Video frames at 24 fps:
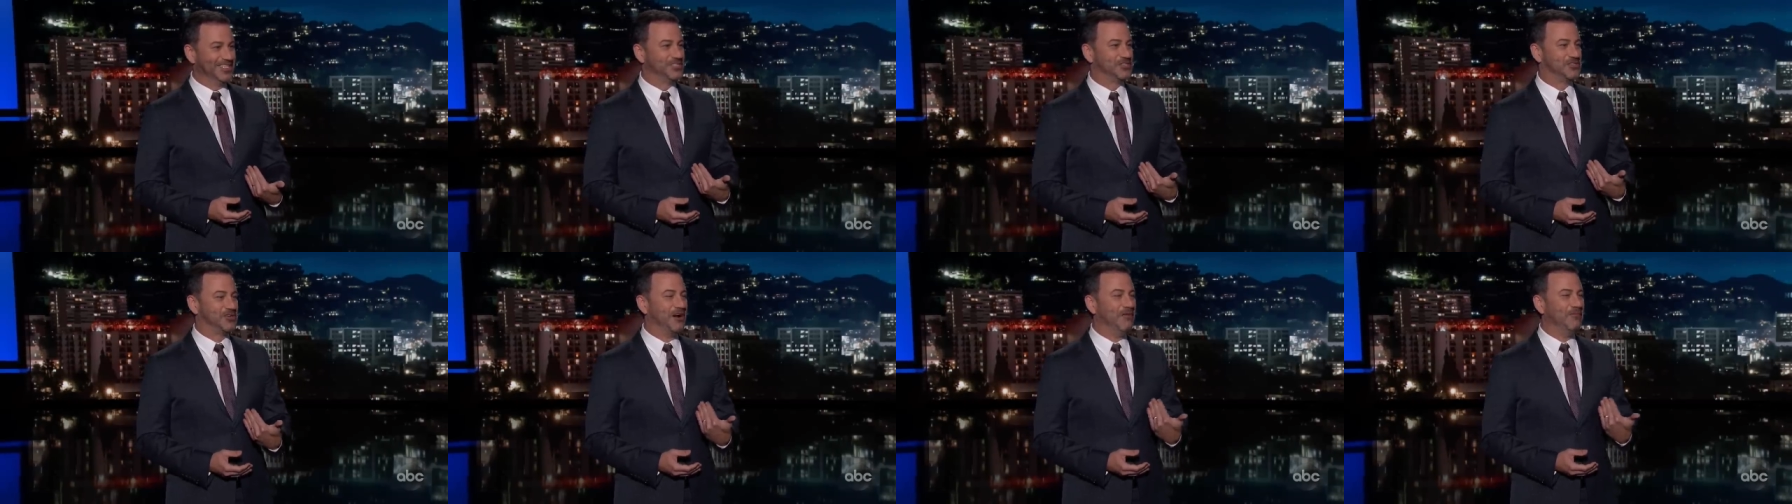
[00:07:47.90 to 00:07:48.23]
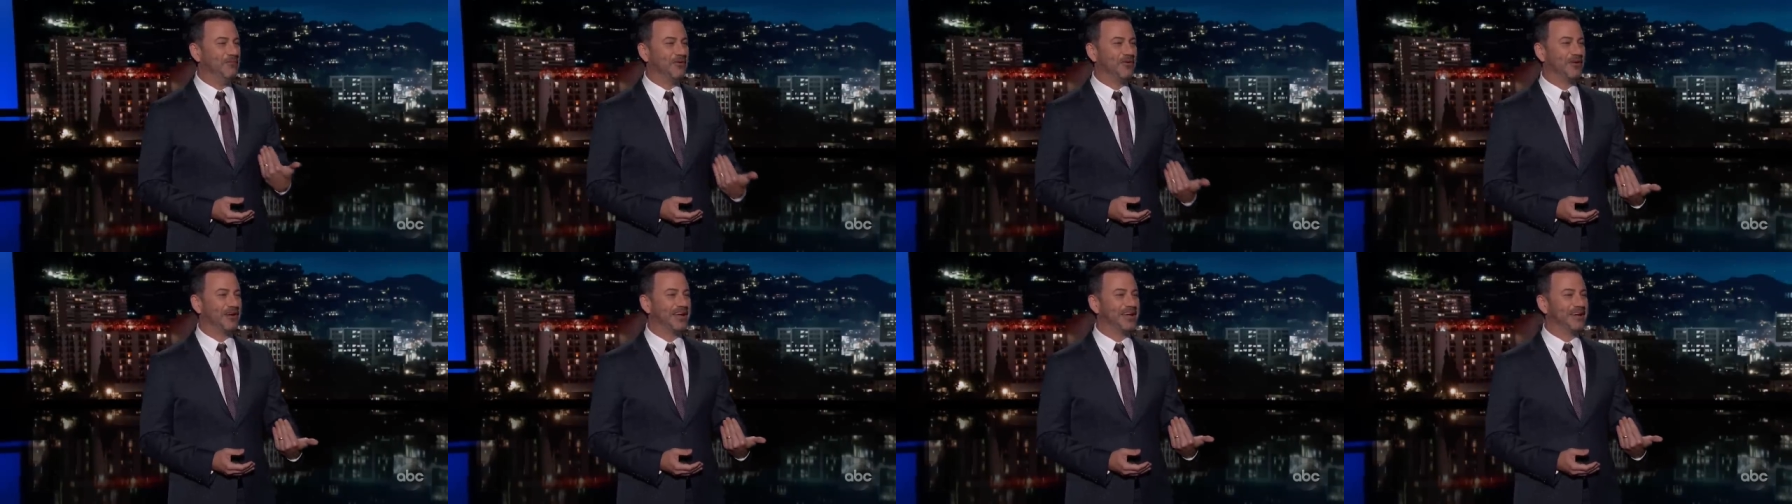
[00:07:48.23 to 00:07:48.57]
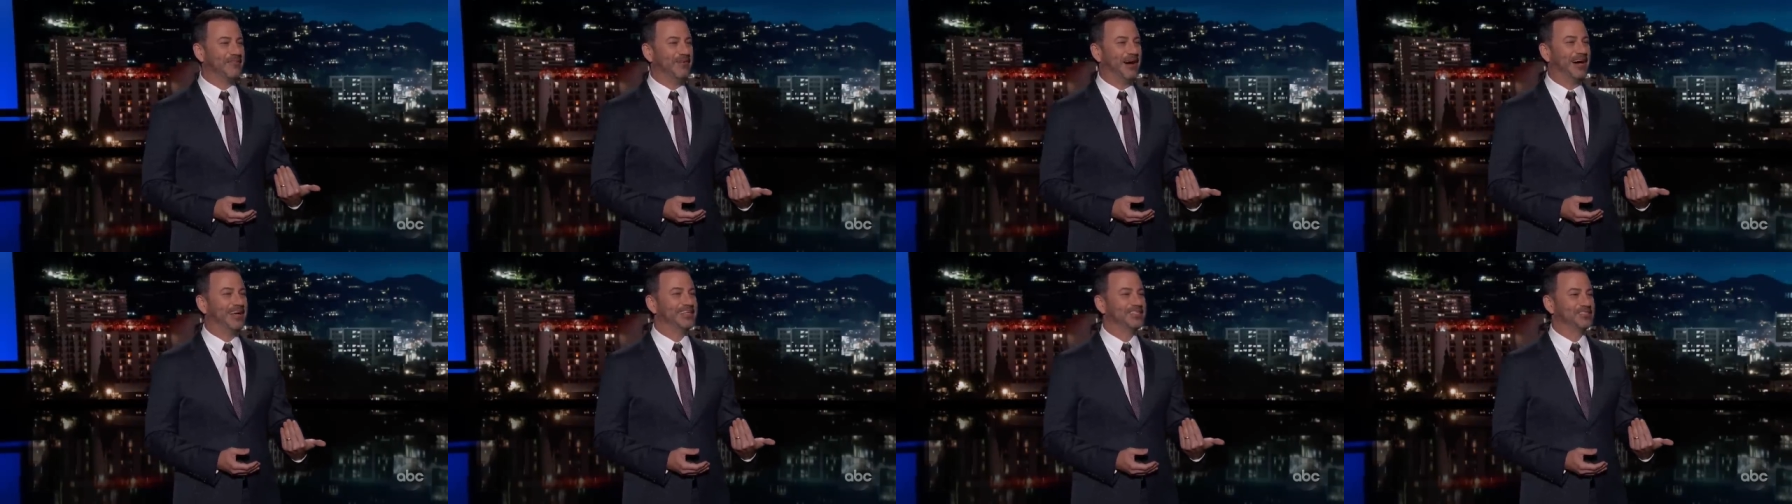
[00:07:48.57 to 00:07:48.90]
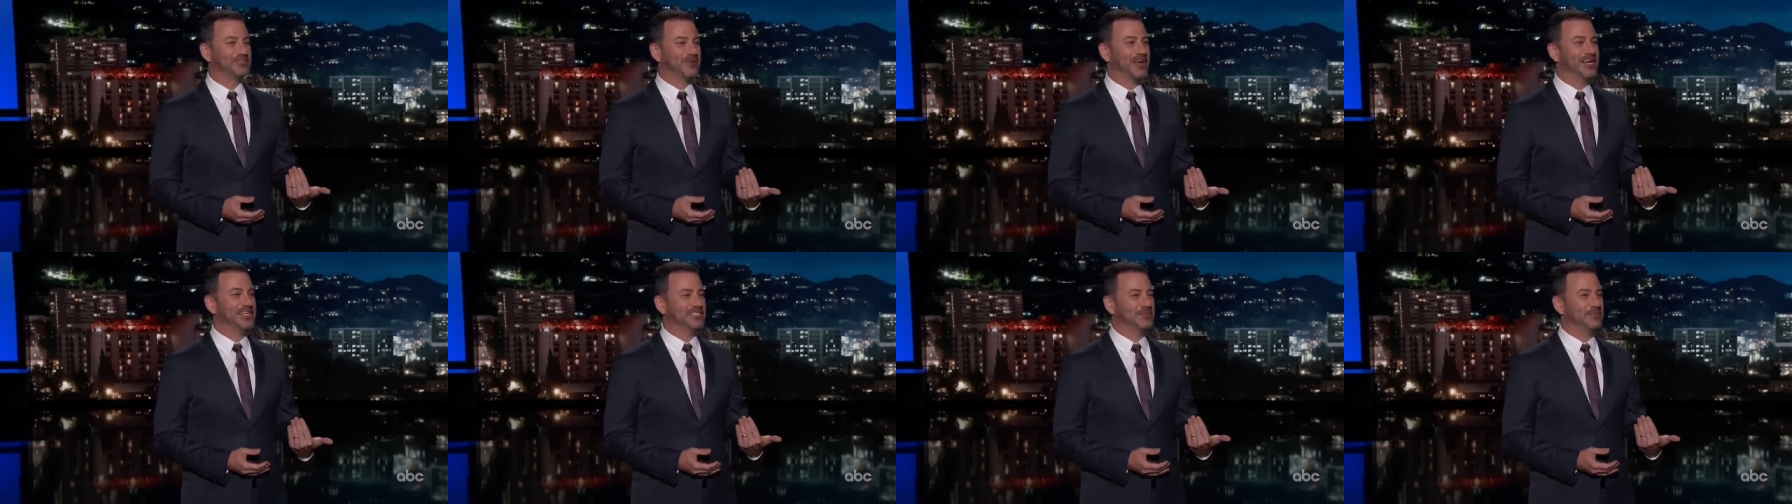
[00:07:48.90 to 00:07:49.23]
Trump worrying about
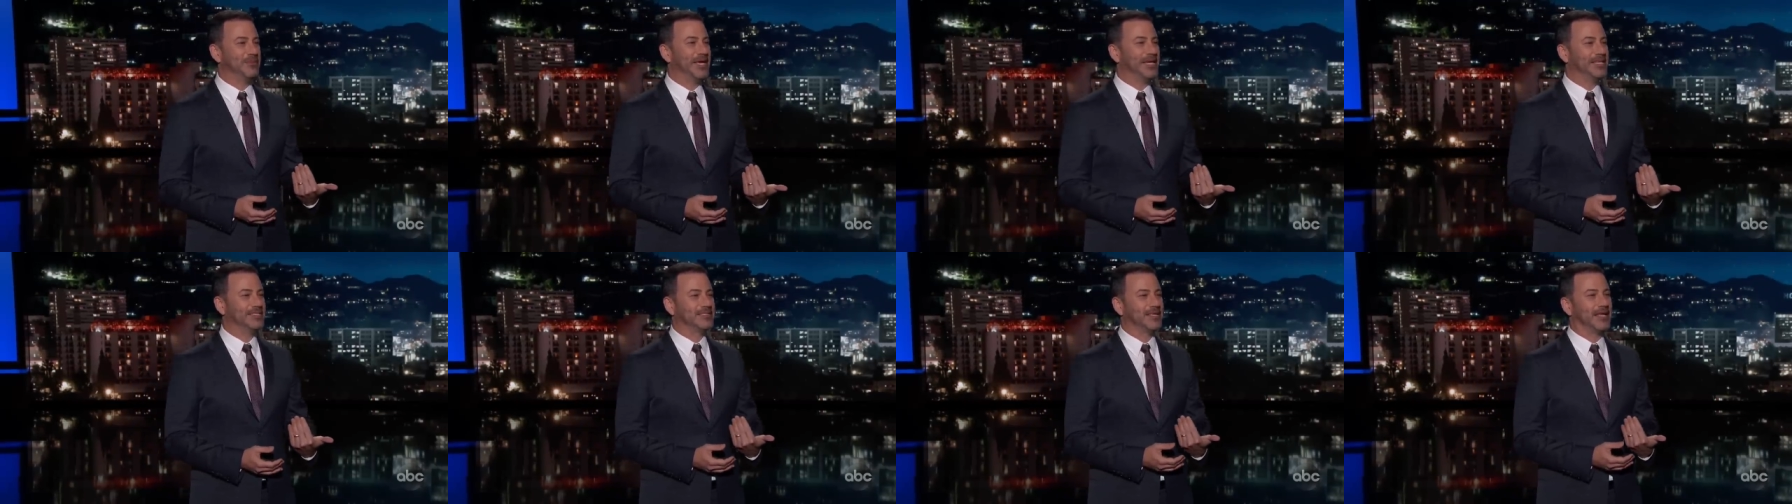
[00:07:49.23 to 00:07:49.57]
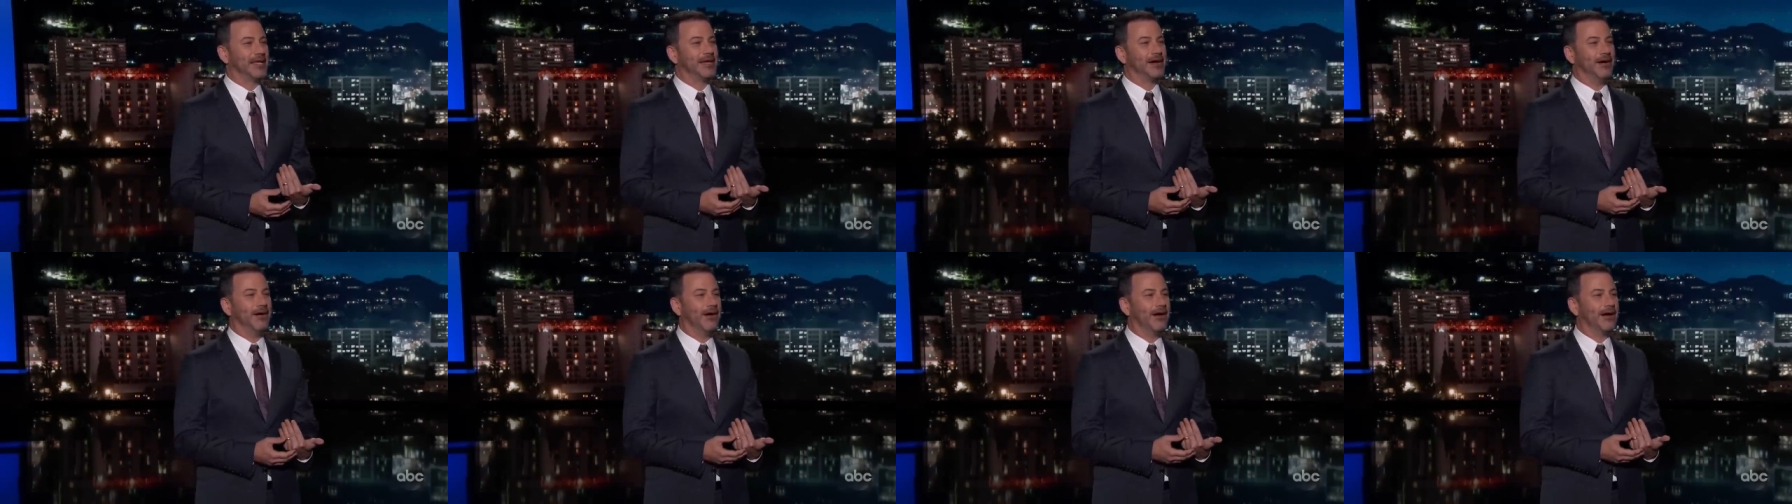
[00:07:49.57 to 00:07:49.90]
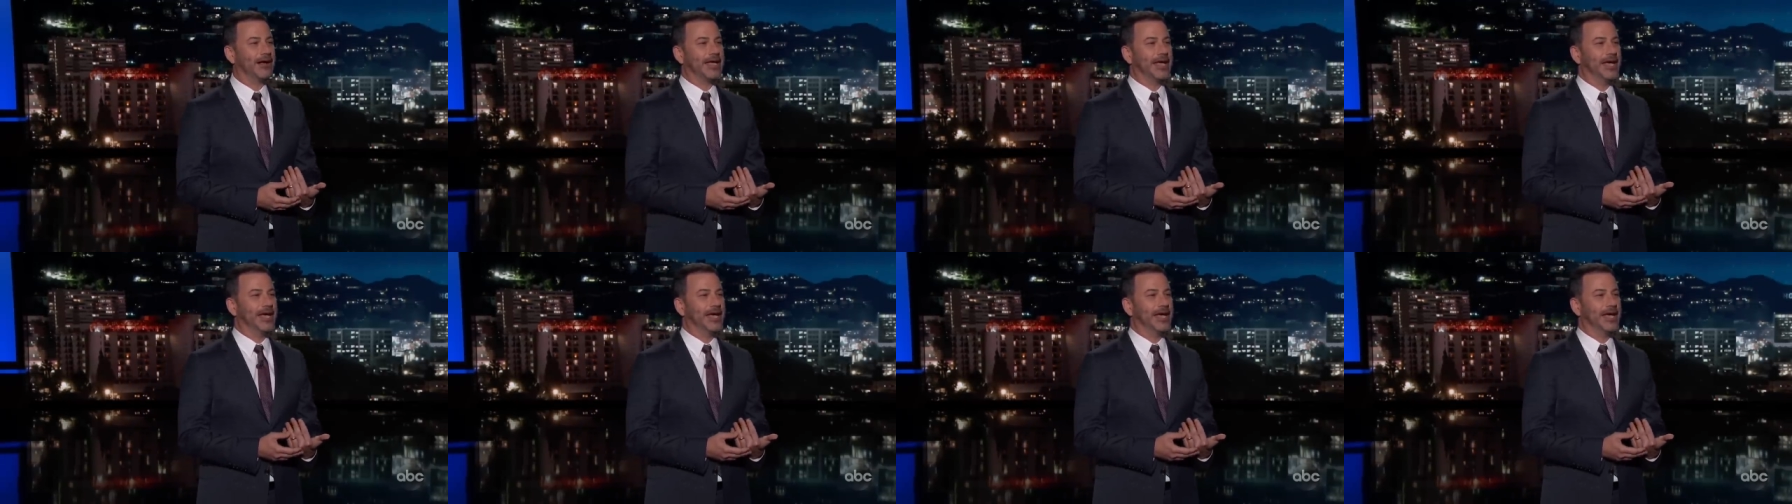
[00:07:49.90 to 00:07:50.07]
his resume is like R.